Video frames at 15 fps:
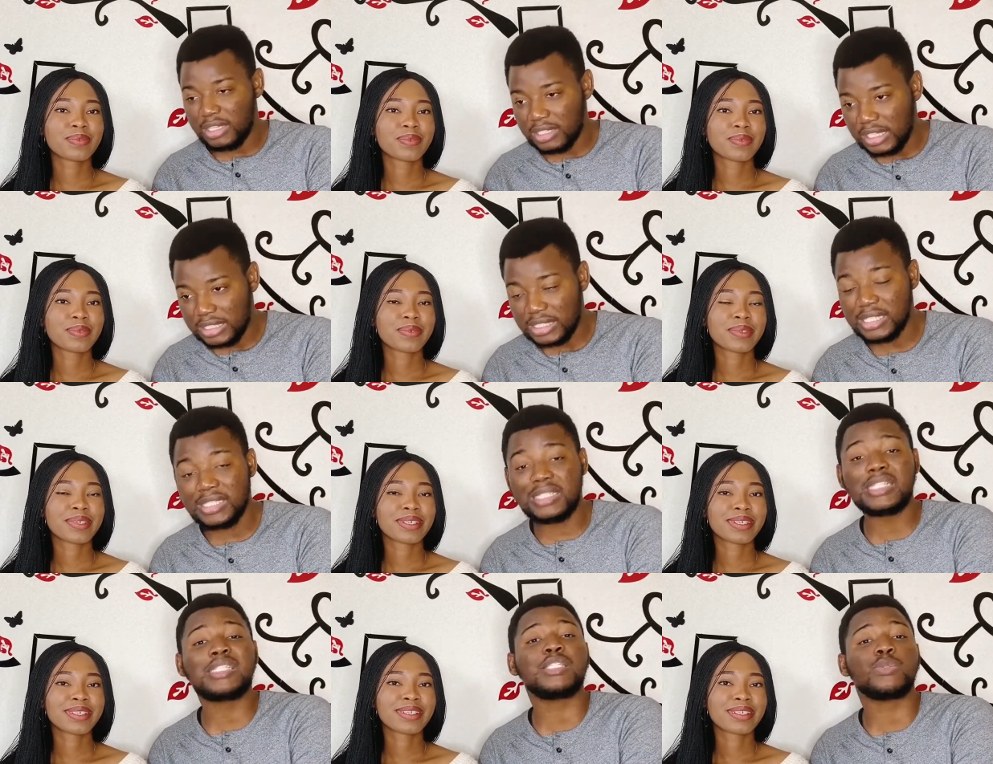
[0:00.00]
Speaker 1: Since
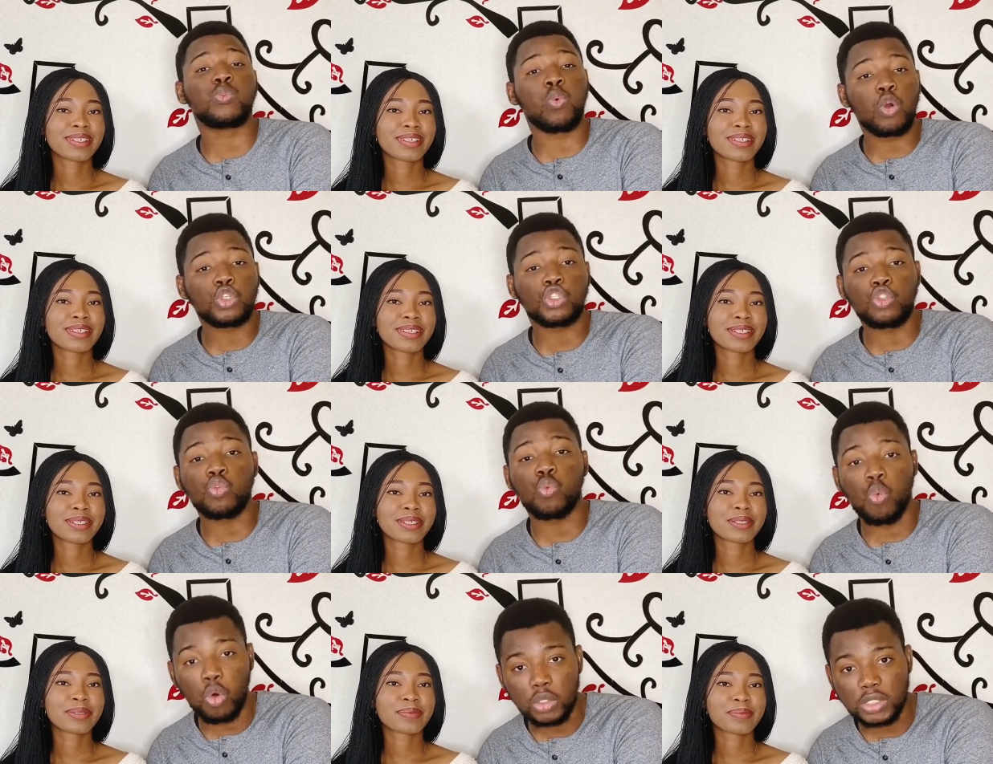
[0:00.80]
this is what you
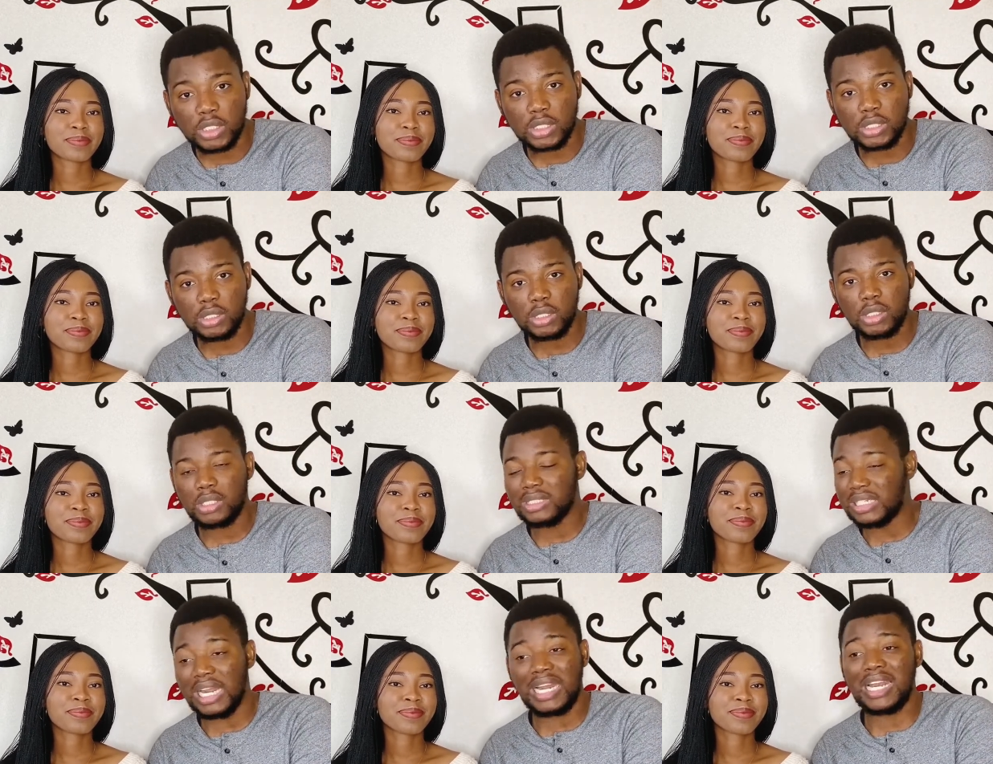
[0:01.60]
want, mm-hmm.
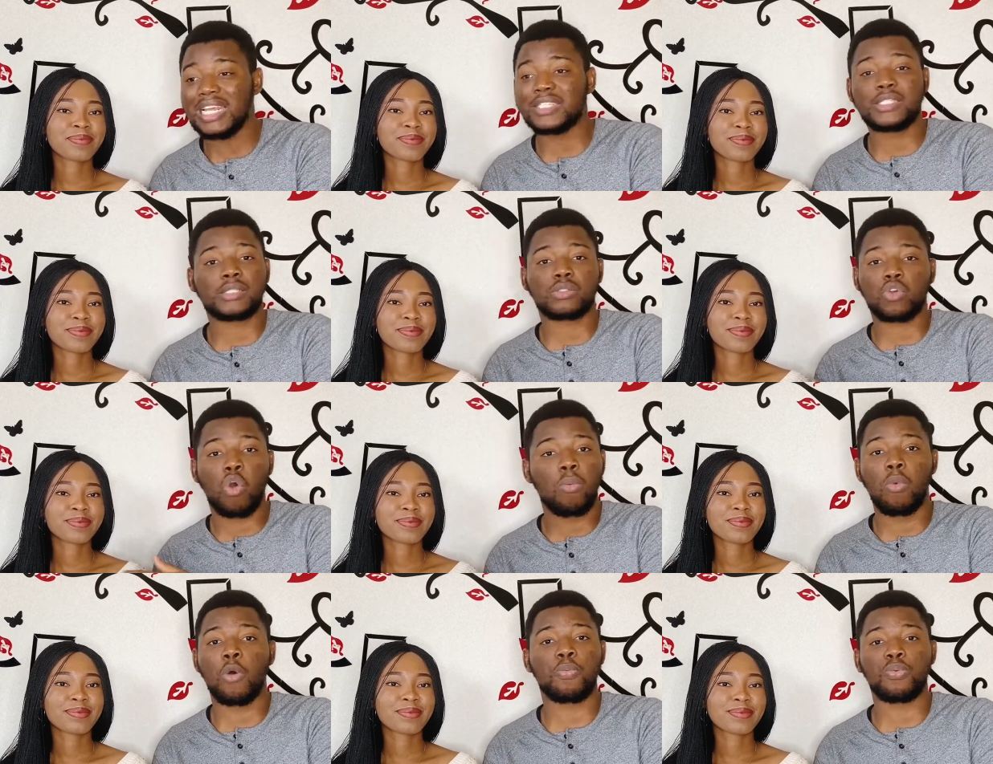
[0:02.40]
then let's come
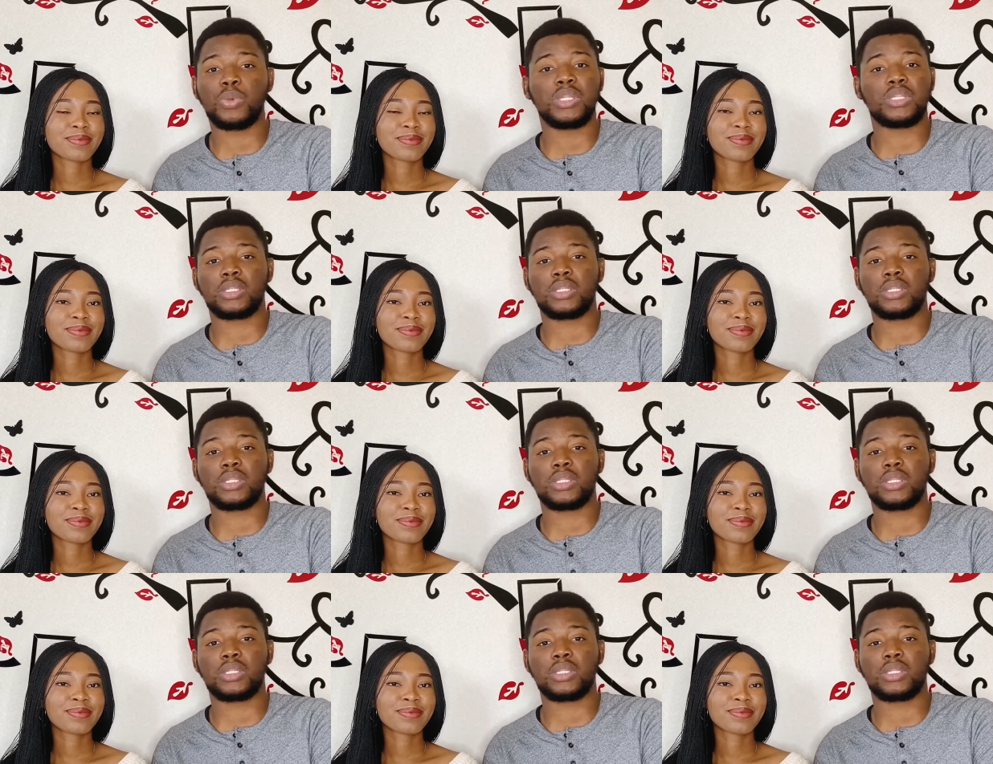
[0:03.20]
up with